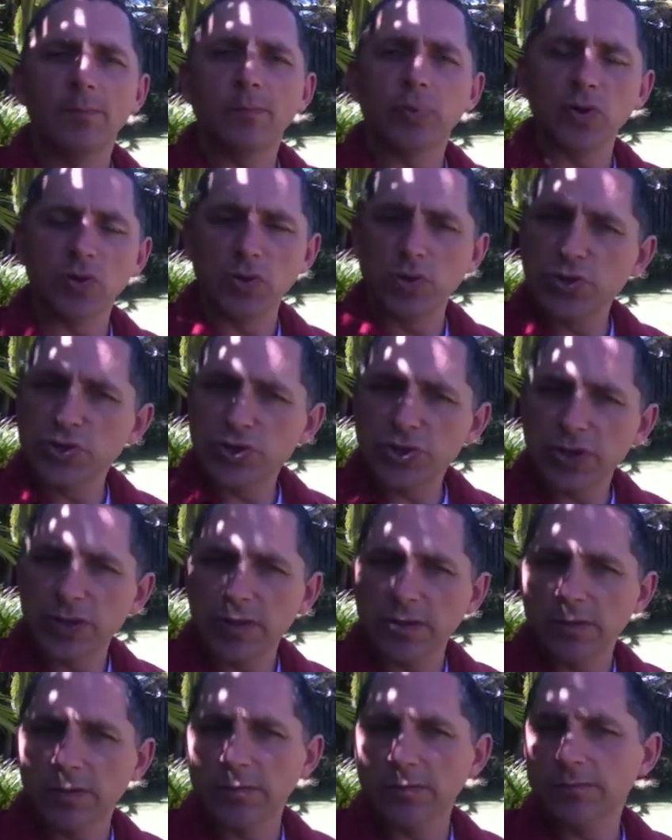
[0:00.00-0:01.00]

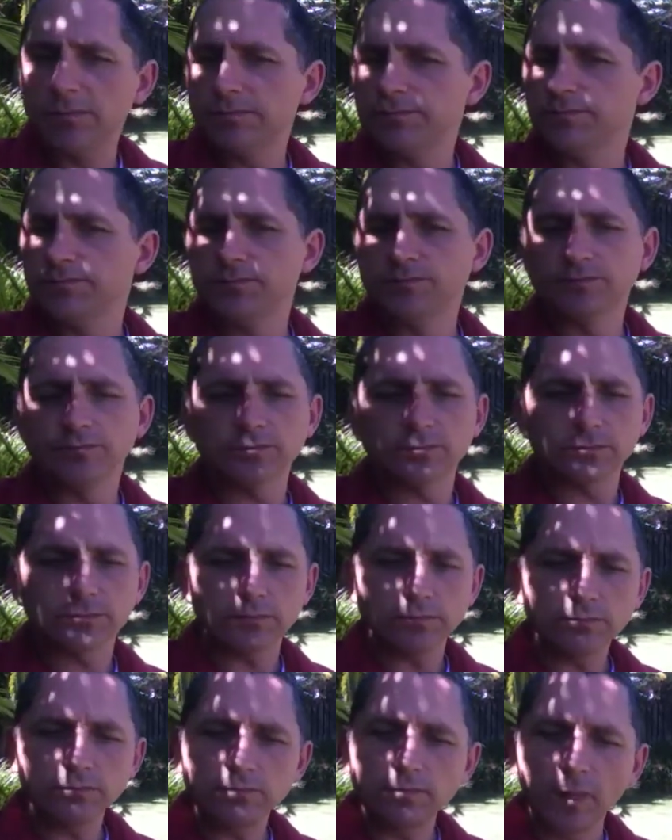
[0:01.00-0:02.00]
pollution,
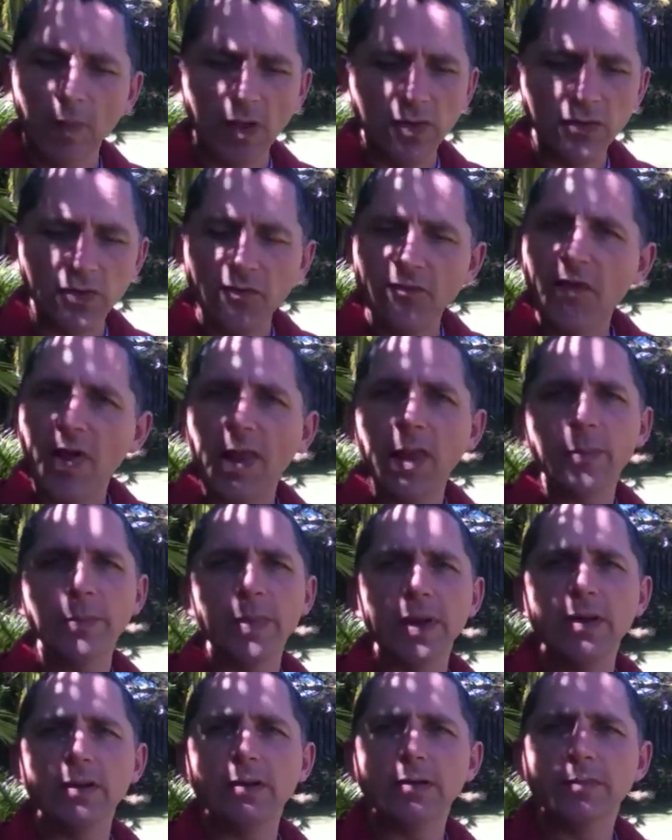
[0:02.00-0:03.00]

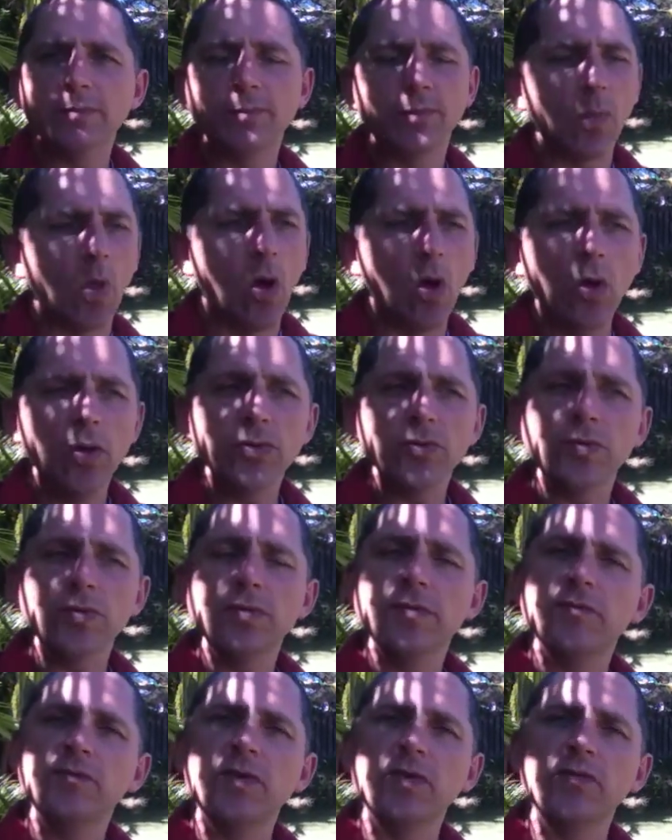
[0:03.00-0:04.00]
development, all
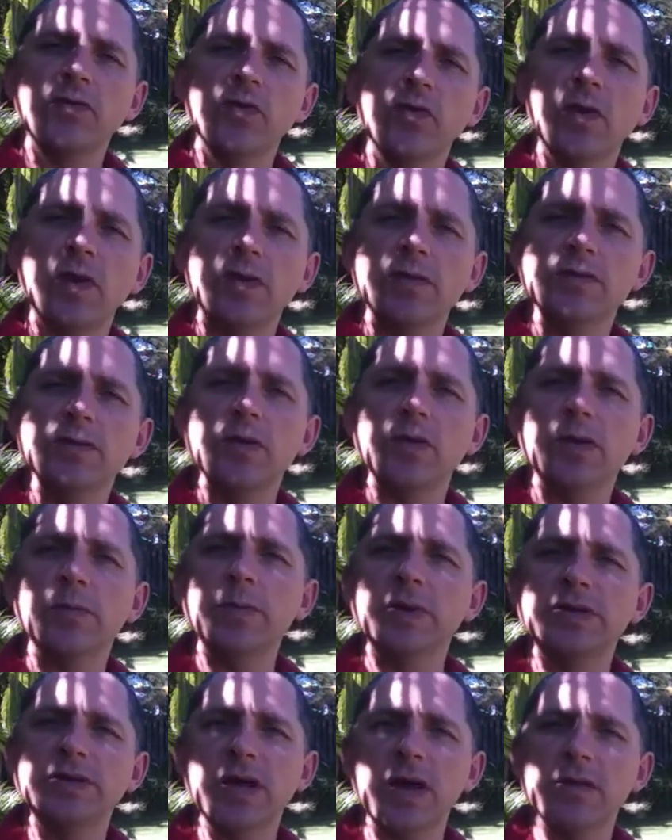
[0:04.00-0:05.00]
sorts of different things you
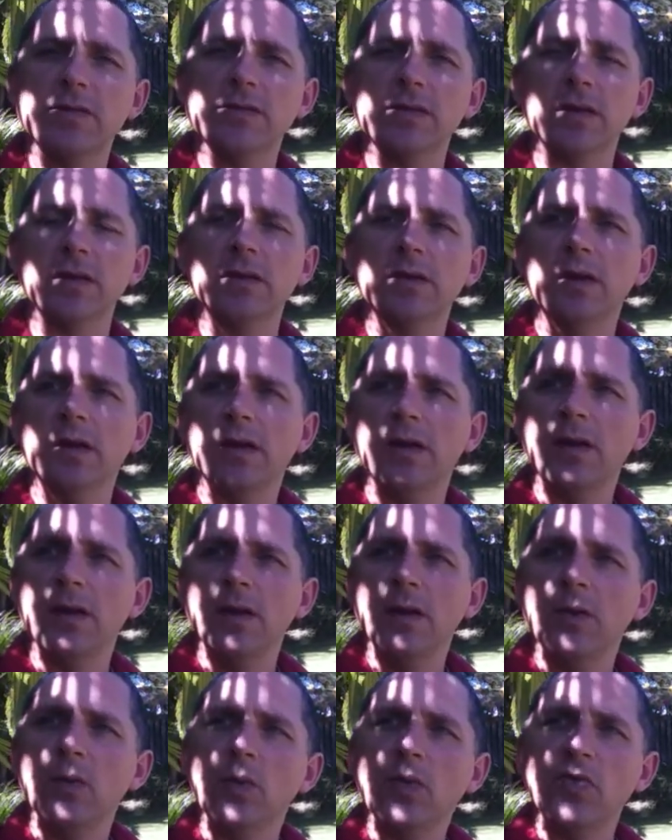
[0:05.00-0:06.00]
can be testing
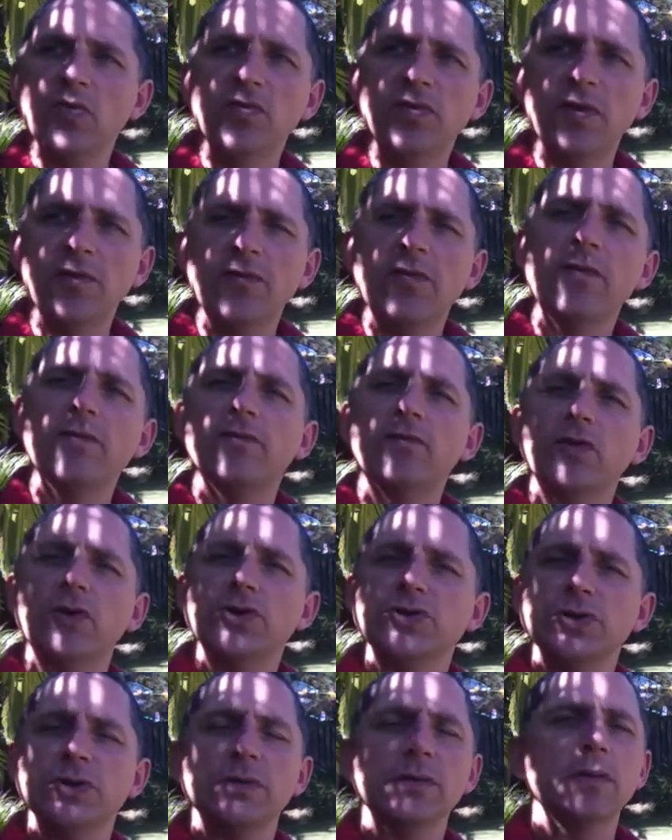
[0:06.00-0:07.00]
with different
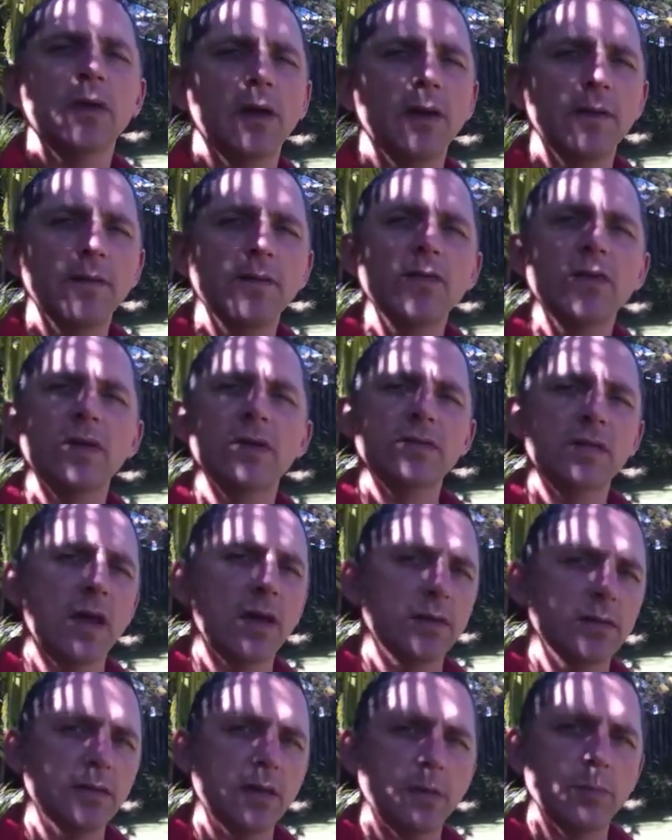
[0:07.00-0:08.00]
versions of the
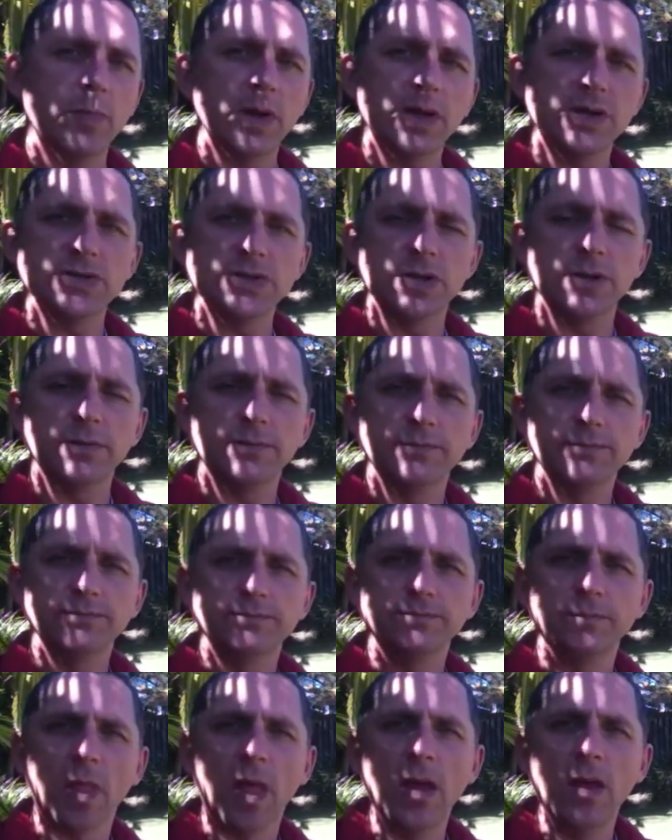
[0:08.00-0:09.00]
exact same picture.
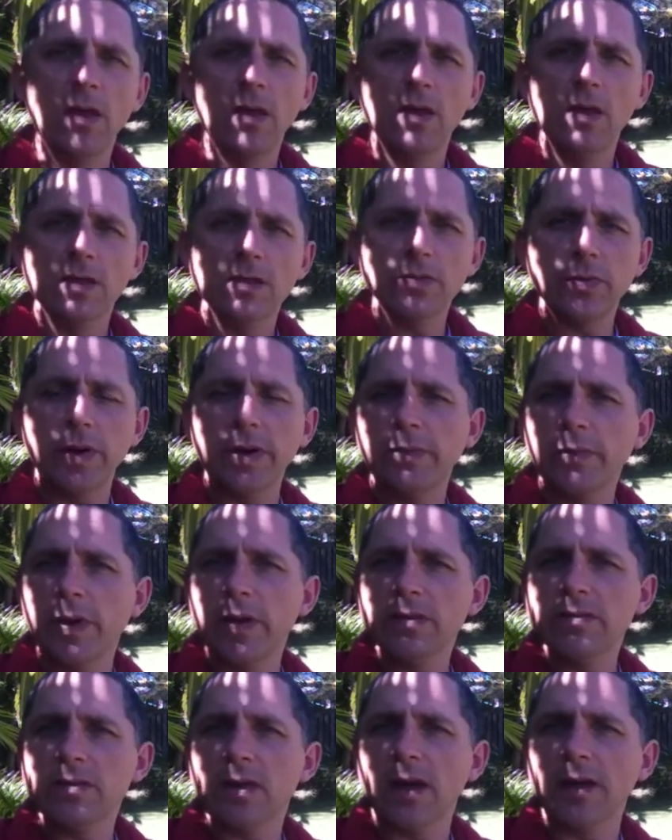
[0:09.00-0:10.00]
So
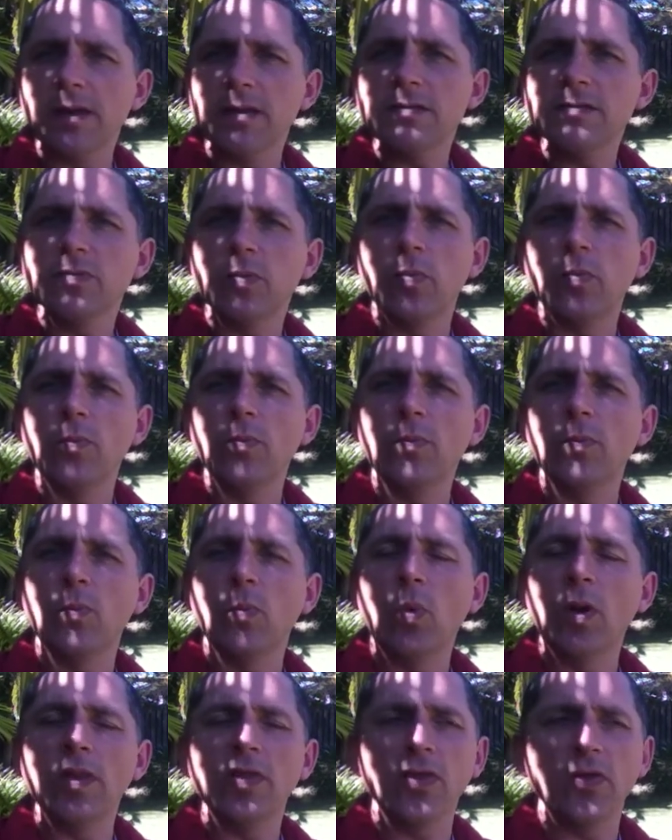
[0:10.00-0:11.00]
anyways, I guess
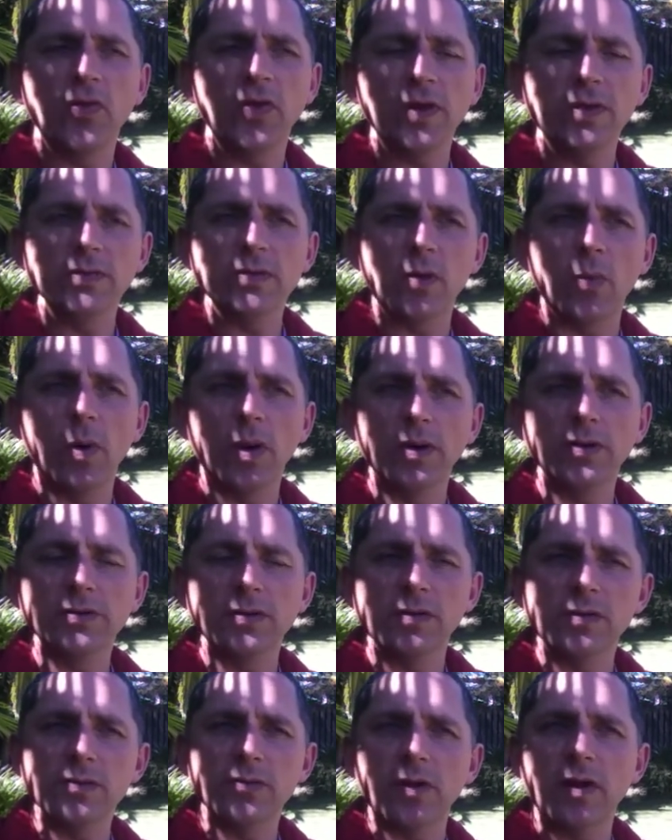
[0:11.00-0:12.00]
one of the things I wanted
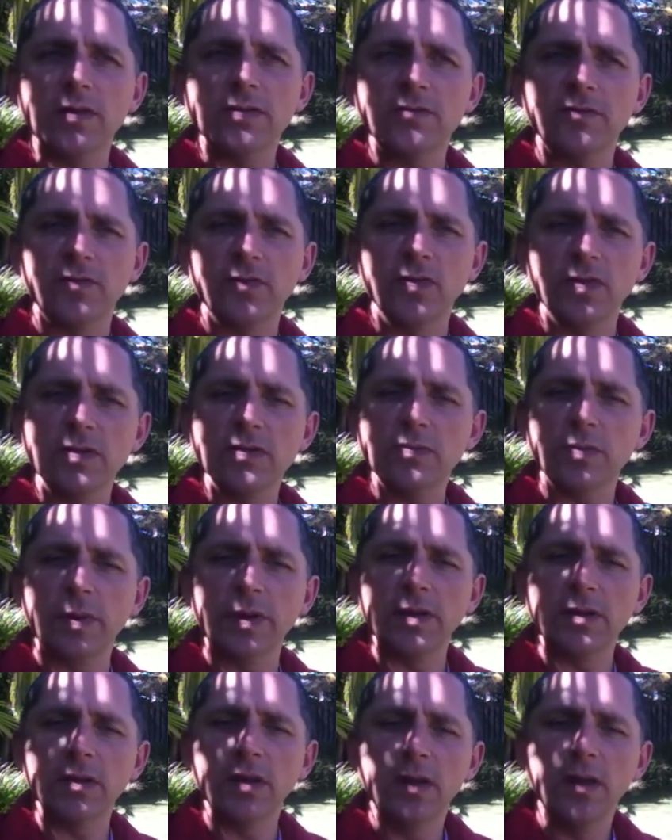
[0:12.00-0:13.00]
to stress for this
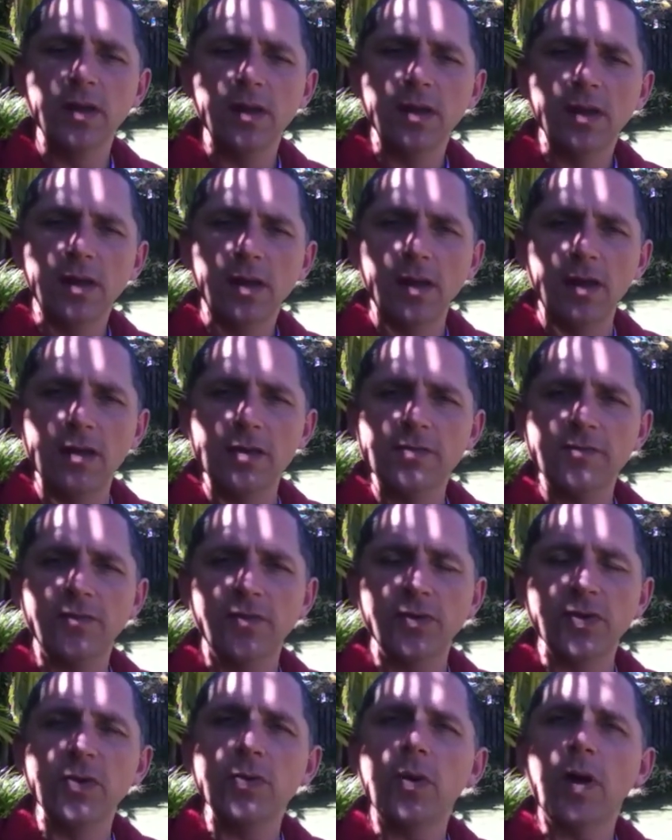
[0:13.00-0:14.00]
week is
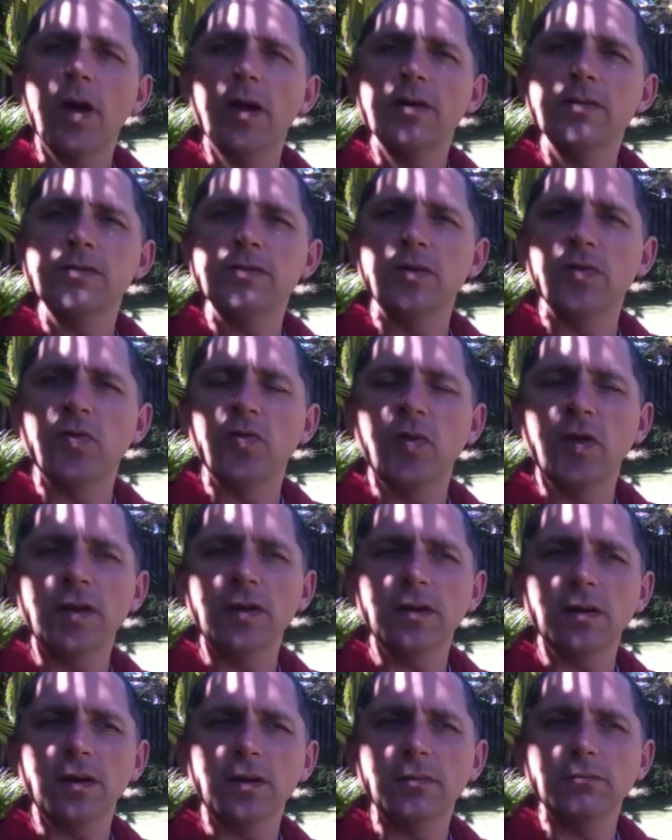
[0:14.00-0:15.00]
for you guys to
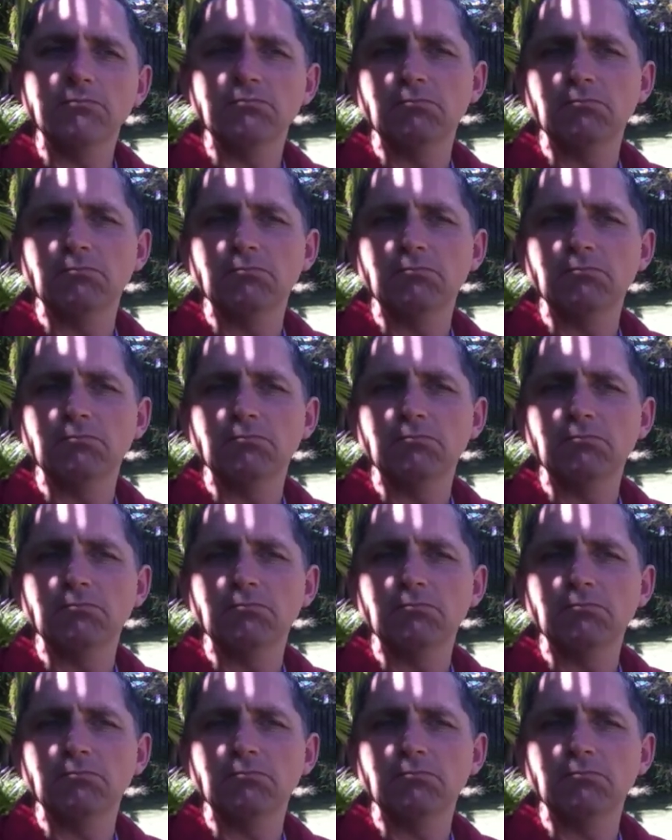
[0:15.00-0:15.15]
think